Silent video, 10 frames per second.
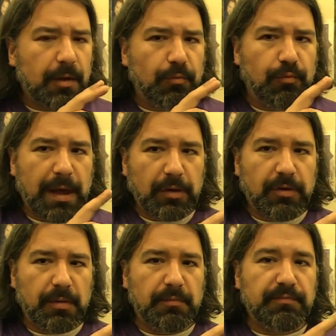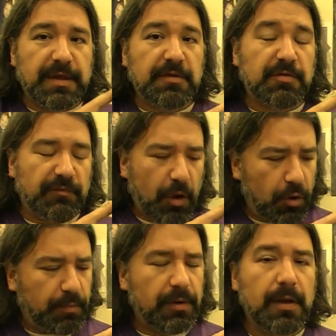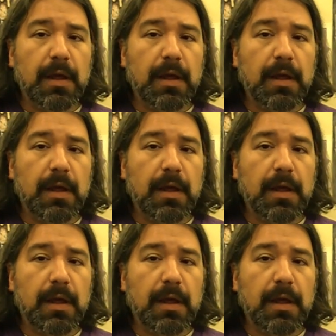welcome piece of hope.